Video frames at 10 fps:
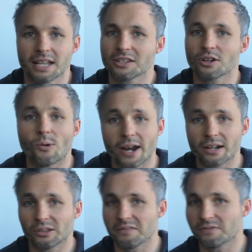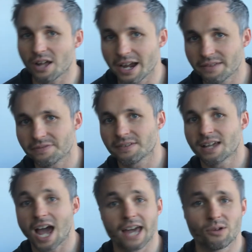That's no way to live life.
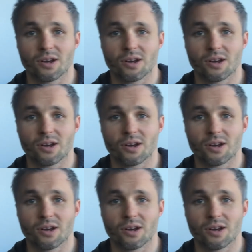I don't